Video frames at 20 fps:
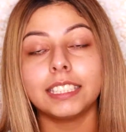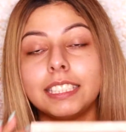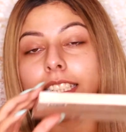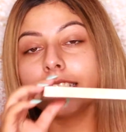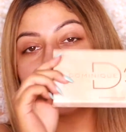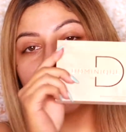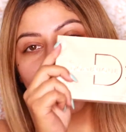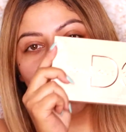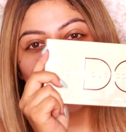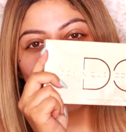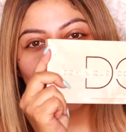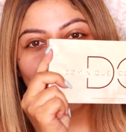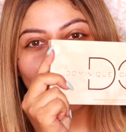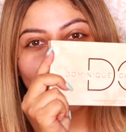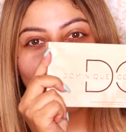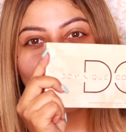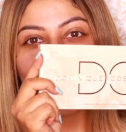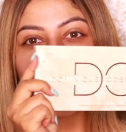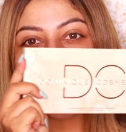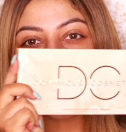the
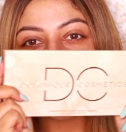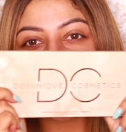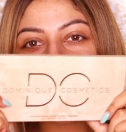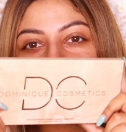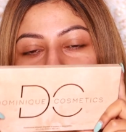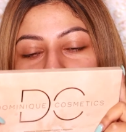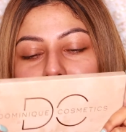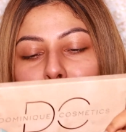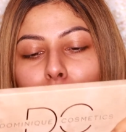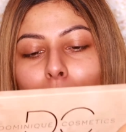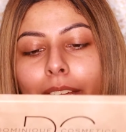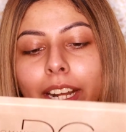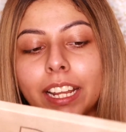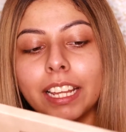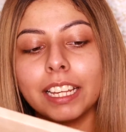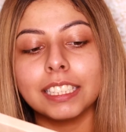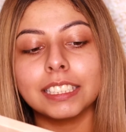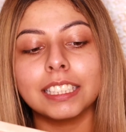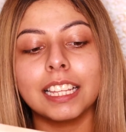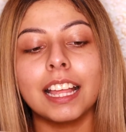Dominique
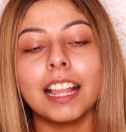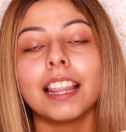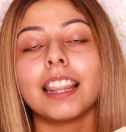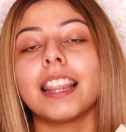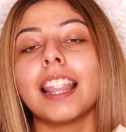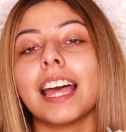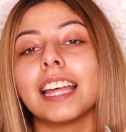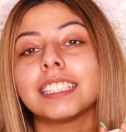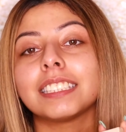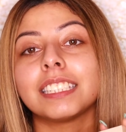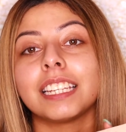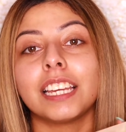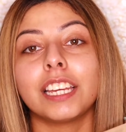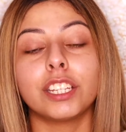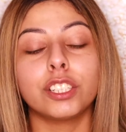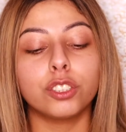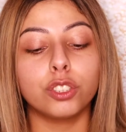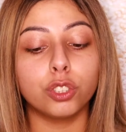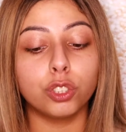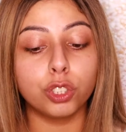Cosmetics
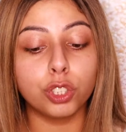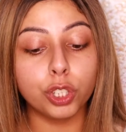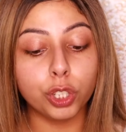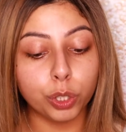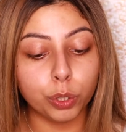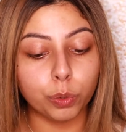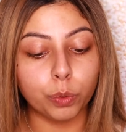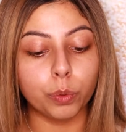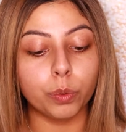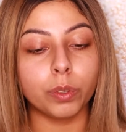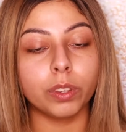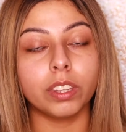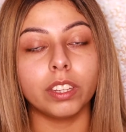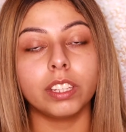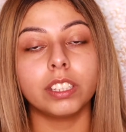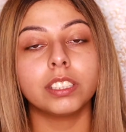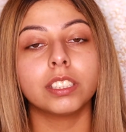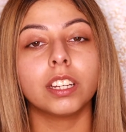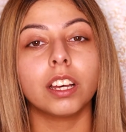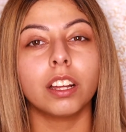Latte 2.
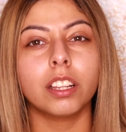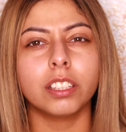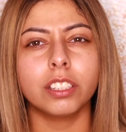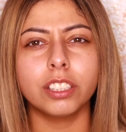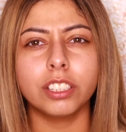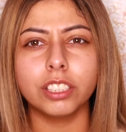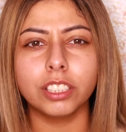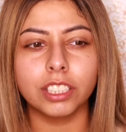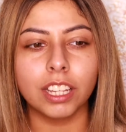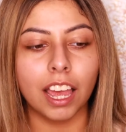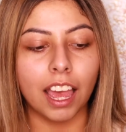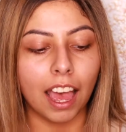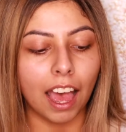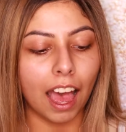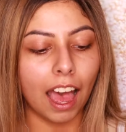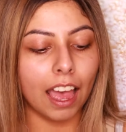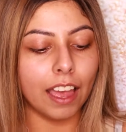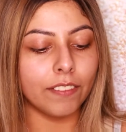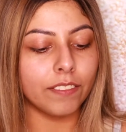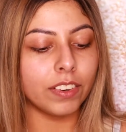These colors,
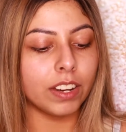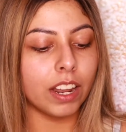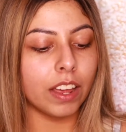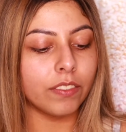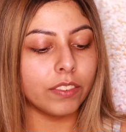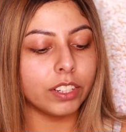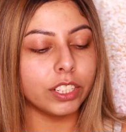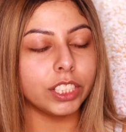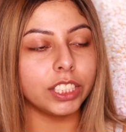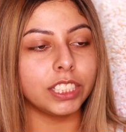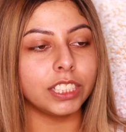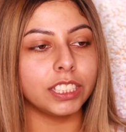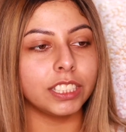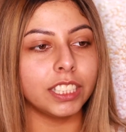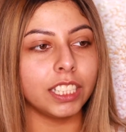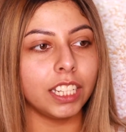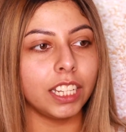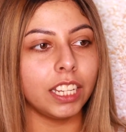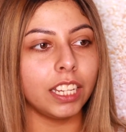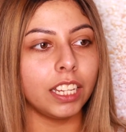I've never
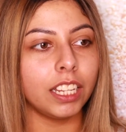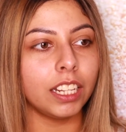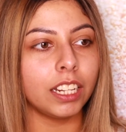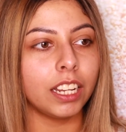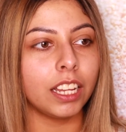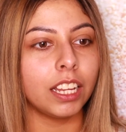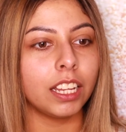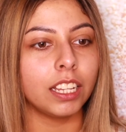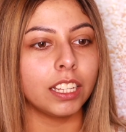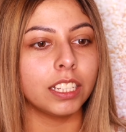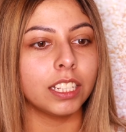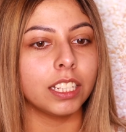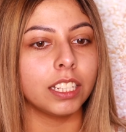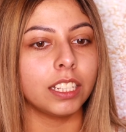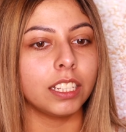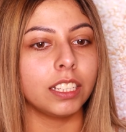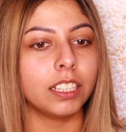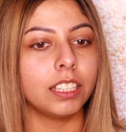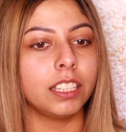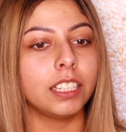seen
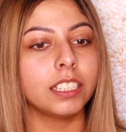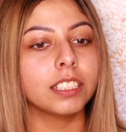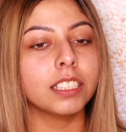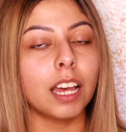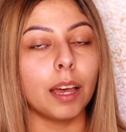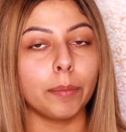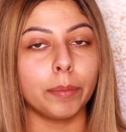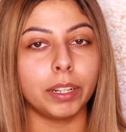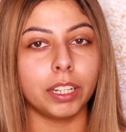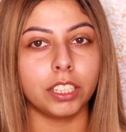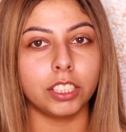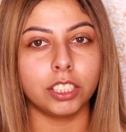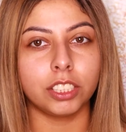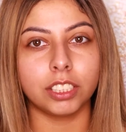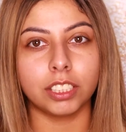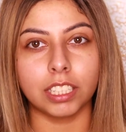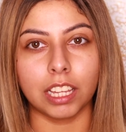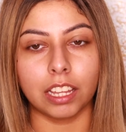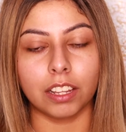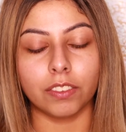this combination
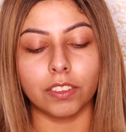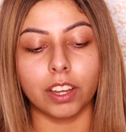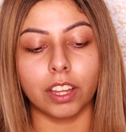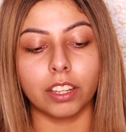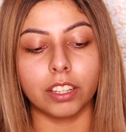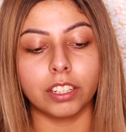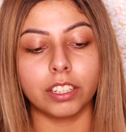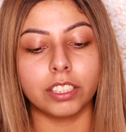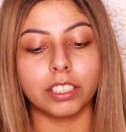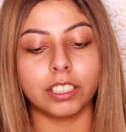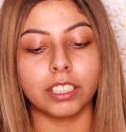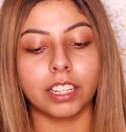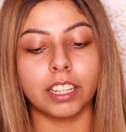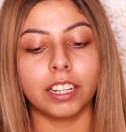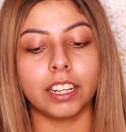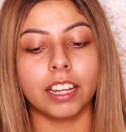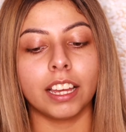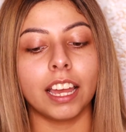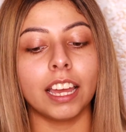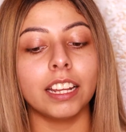style of colors,
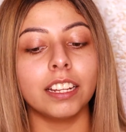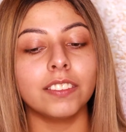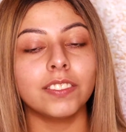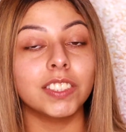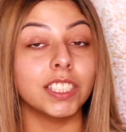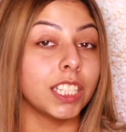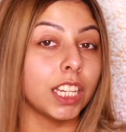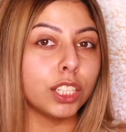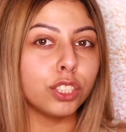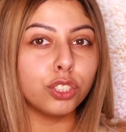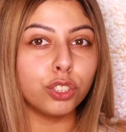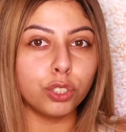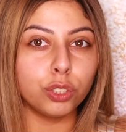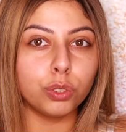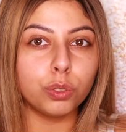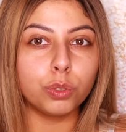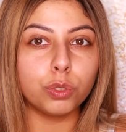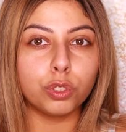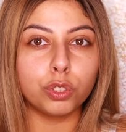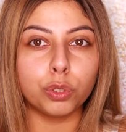and it kind of tests
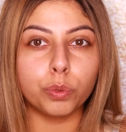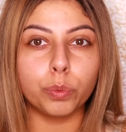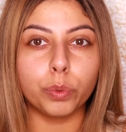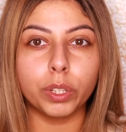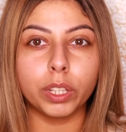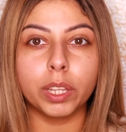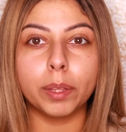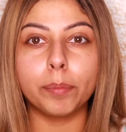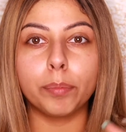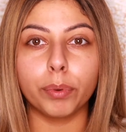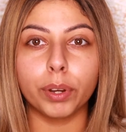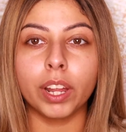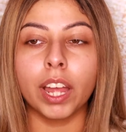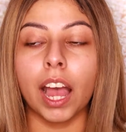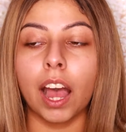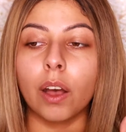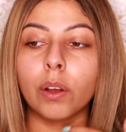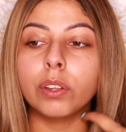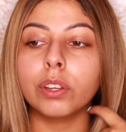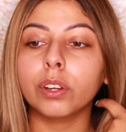you to really bring
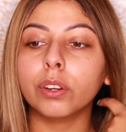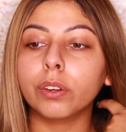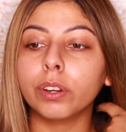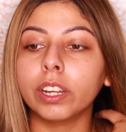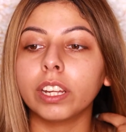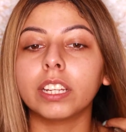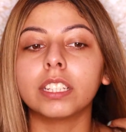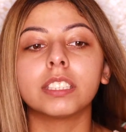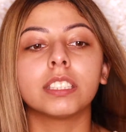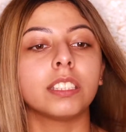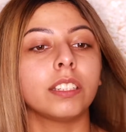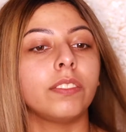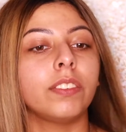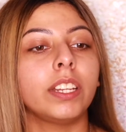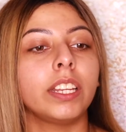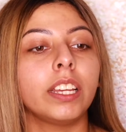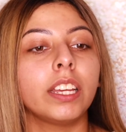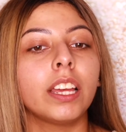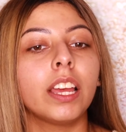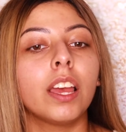out your
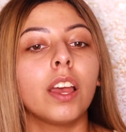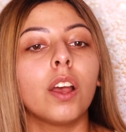creativity